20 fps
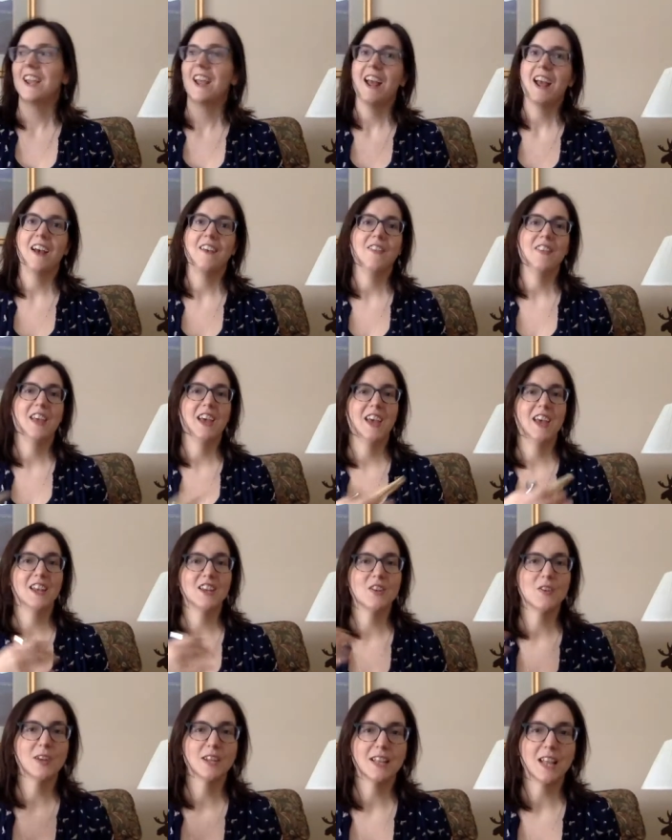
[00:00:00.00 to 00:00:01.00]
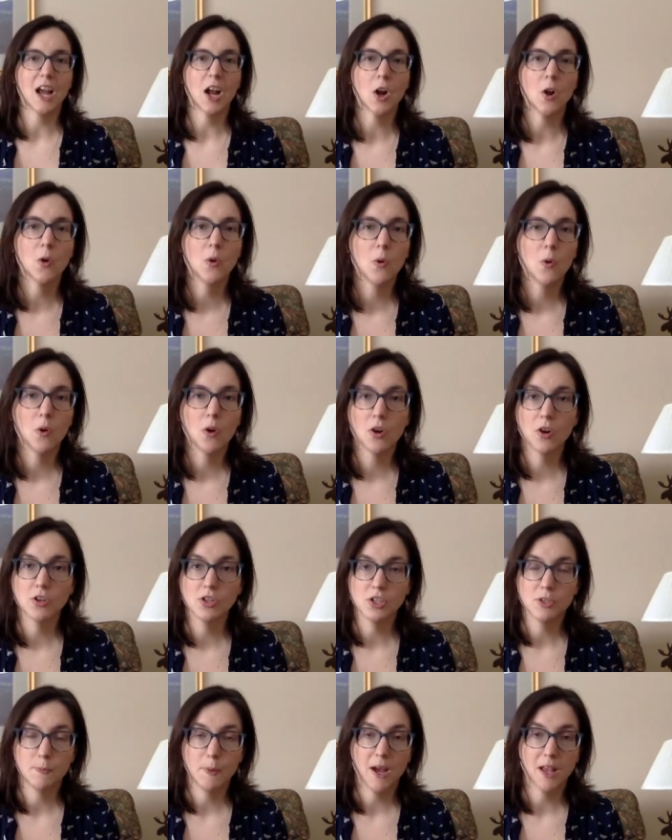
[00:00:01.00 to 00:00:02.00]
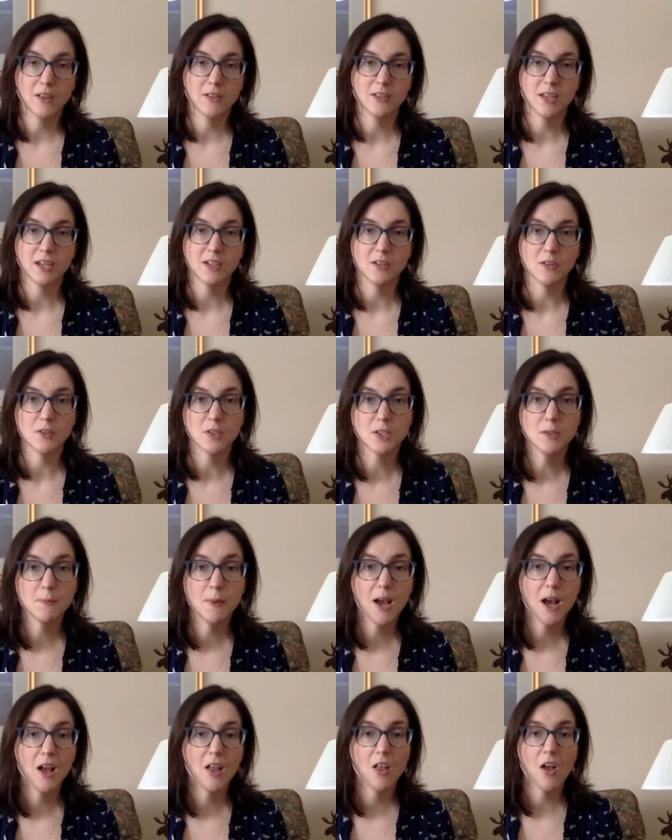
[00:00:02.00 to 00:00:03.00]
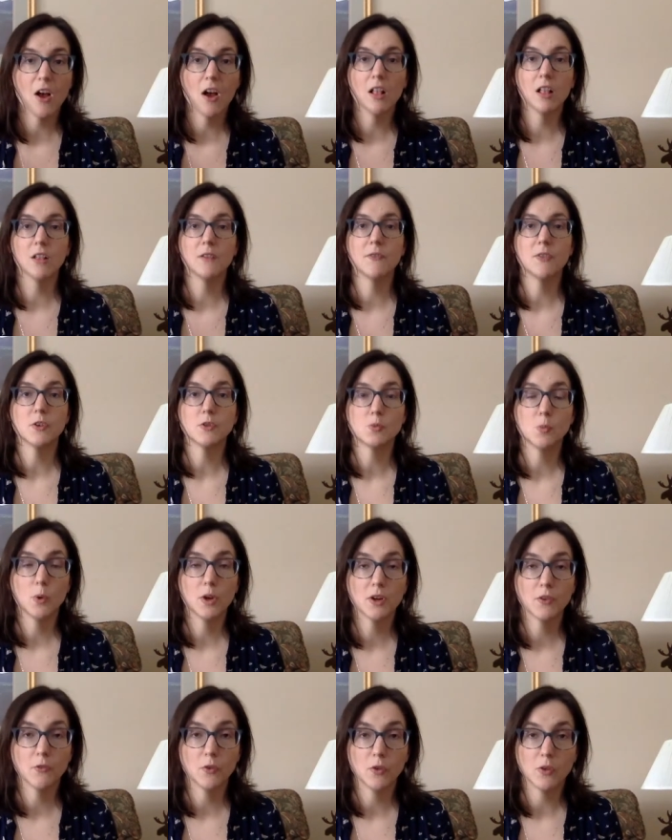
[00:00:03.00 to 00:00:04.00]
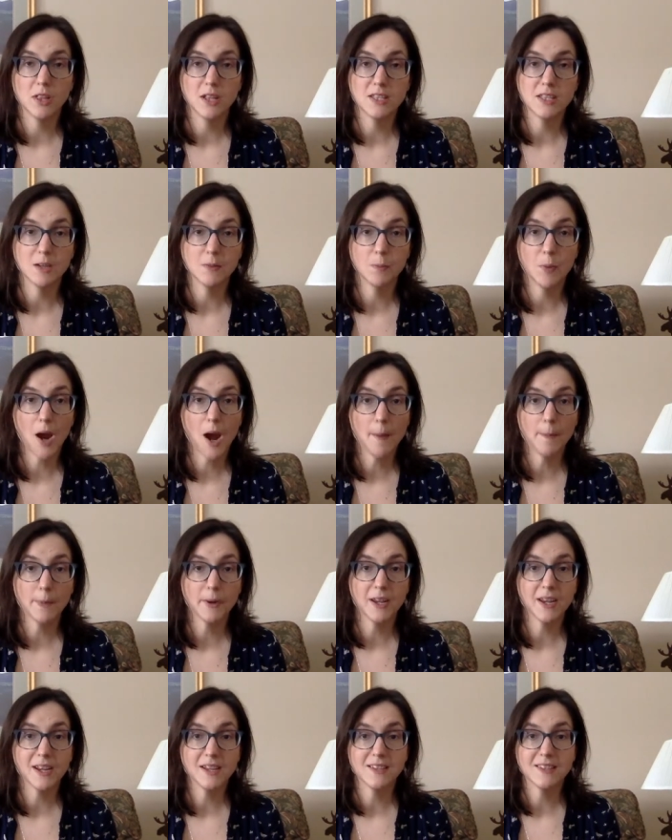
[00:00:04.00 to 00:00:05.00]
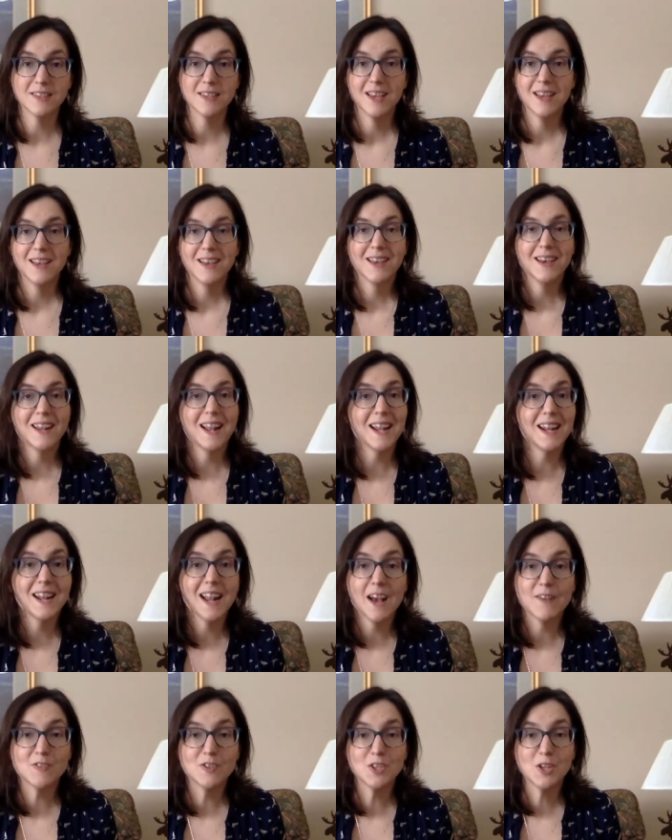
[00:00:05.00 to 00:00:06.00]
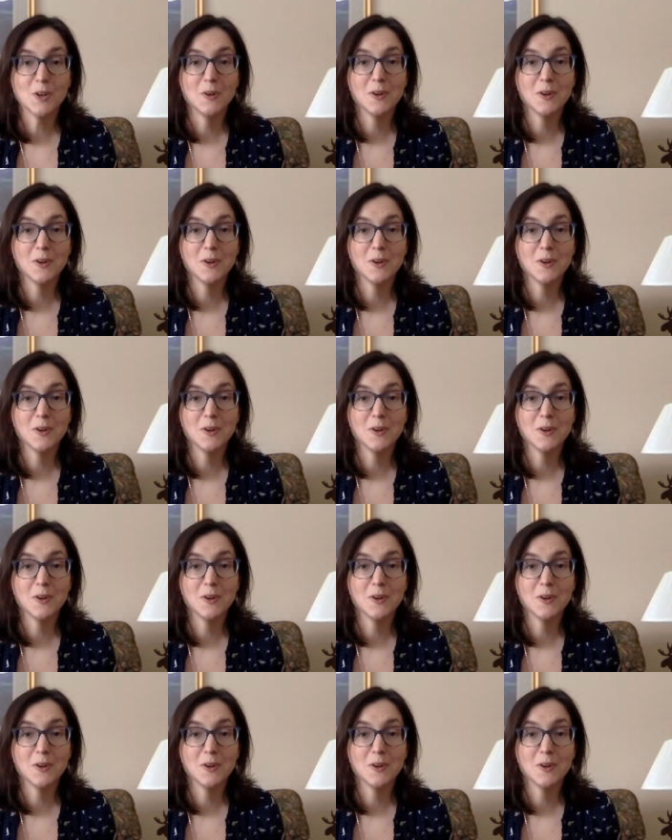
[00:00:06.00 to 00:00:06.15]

and then you get that gorgeous Palo Santo smell, all of those wonderful cleansing properties, and I didn't have to do